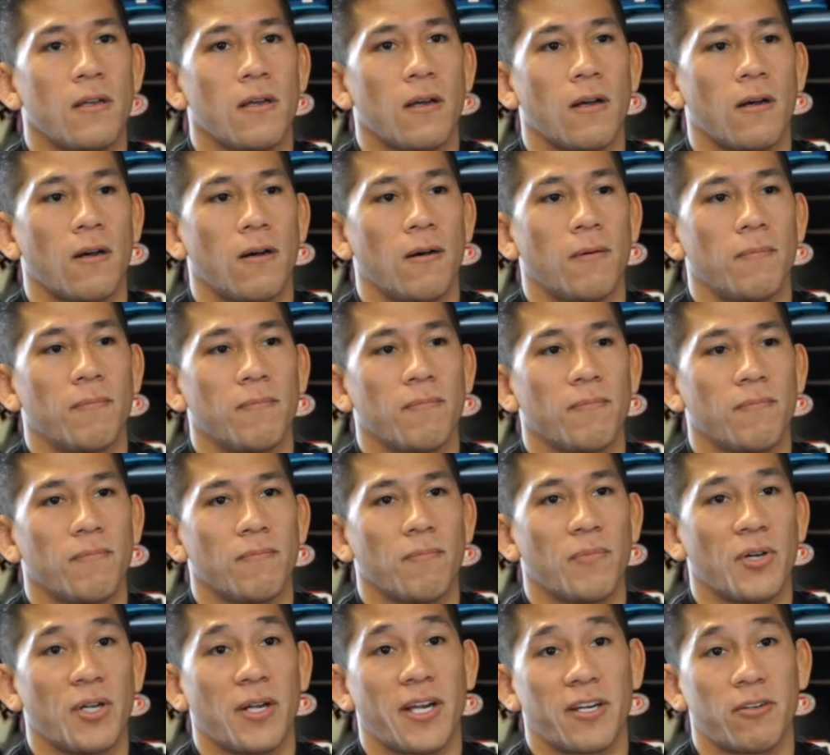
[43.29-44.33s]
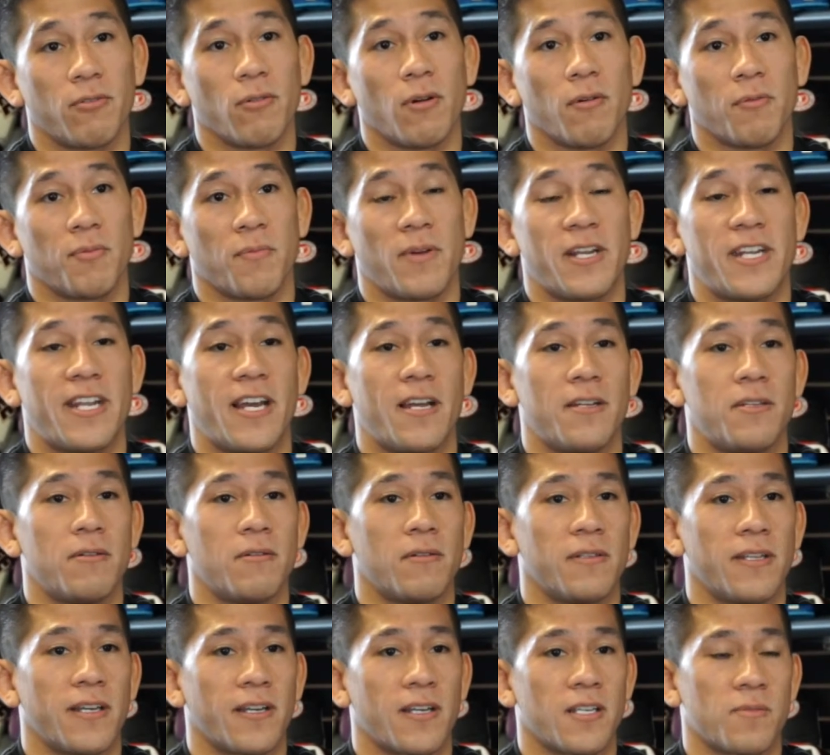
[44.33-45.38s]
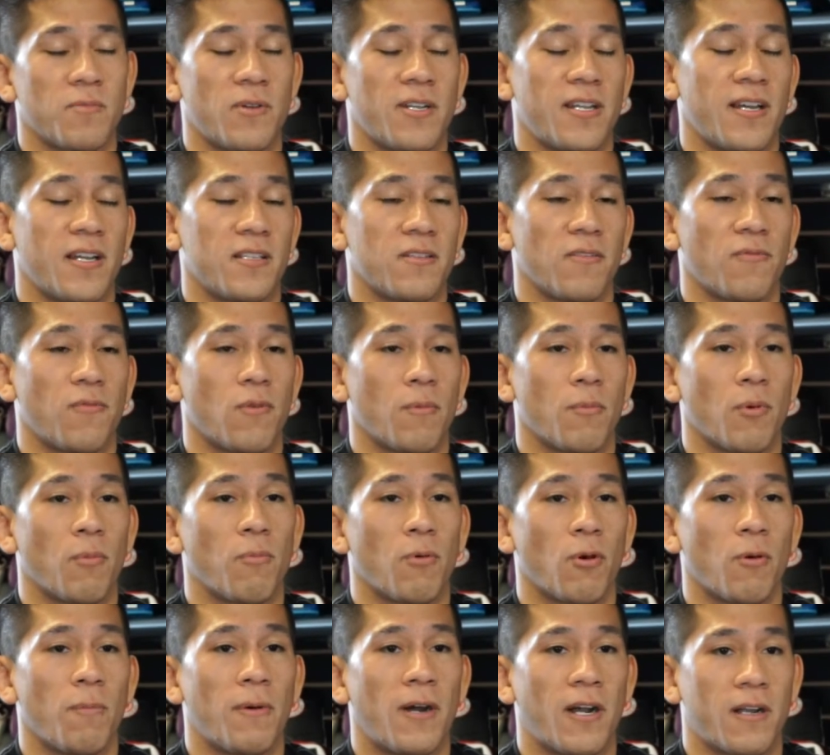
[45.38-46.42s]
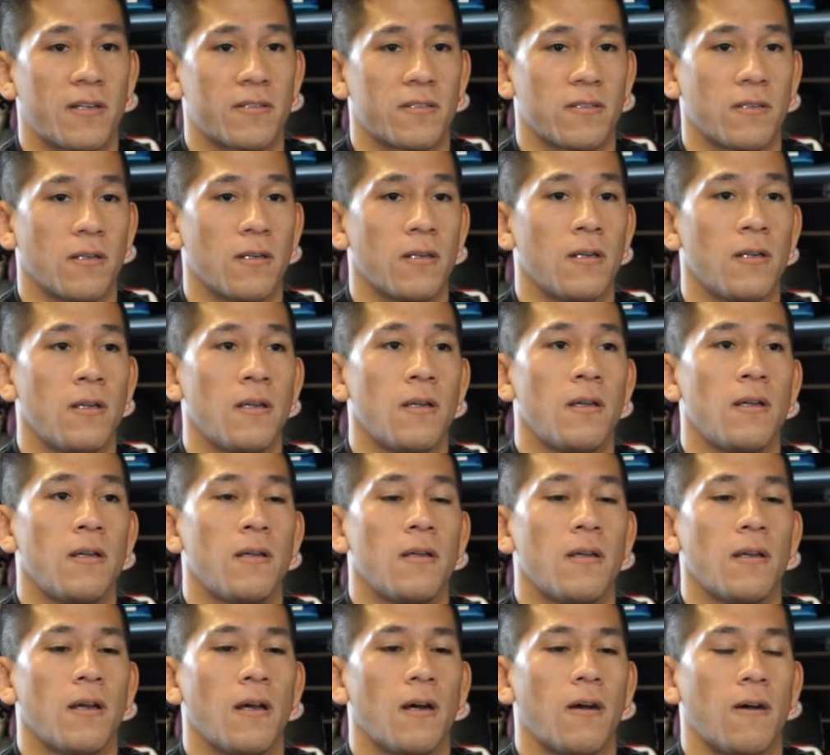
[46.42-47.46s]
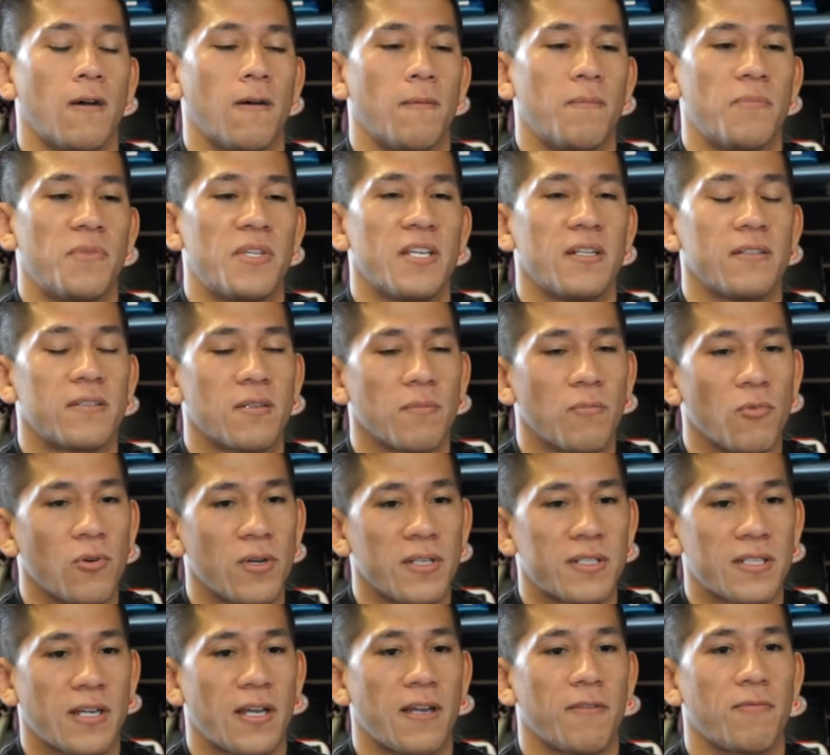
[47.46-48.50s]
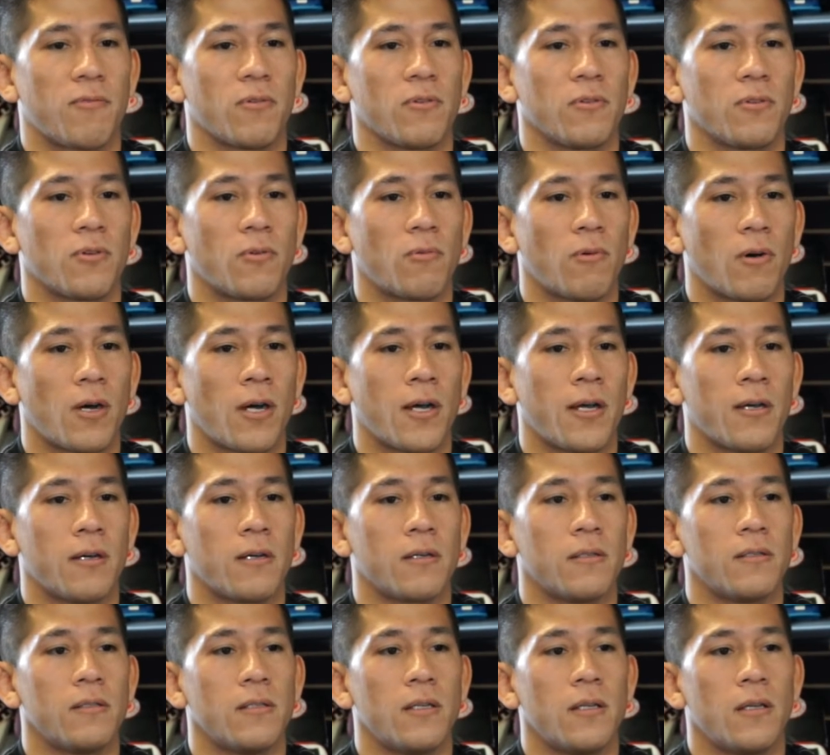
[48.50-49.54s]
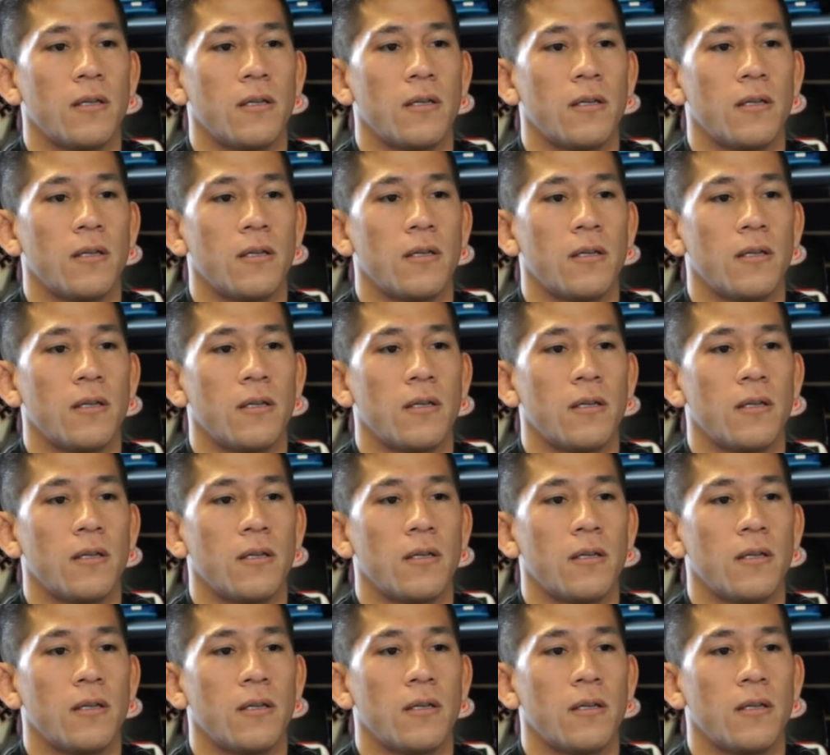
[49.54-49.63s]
But I grew up with my dad doing that because my dad's a former pro boxer. Did some Muay Thai for a little while,